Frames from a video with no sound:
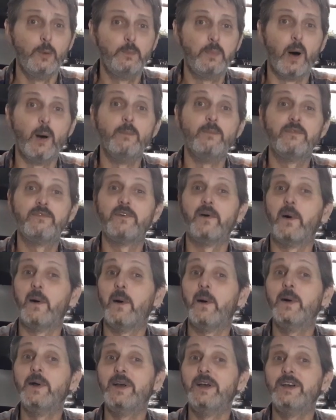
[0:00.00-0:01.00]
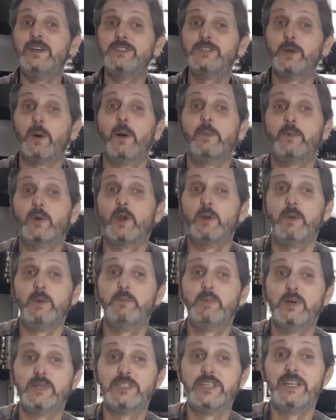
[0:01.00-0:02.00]
pump for, so I'm going to be
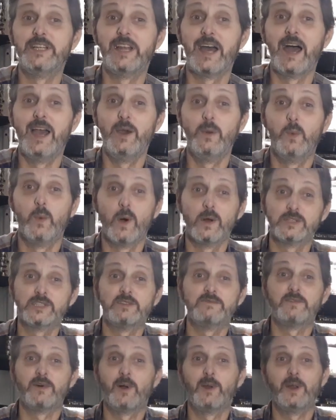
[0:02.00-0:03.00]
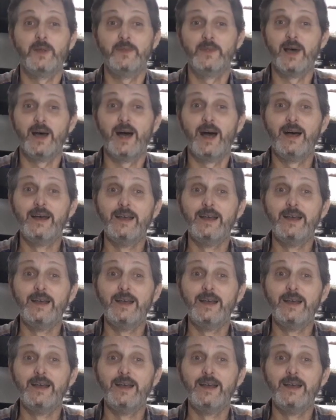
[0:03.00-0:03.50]
putting a waterfall in there.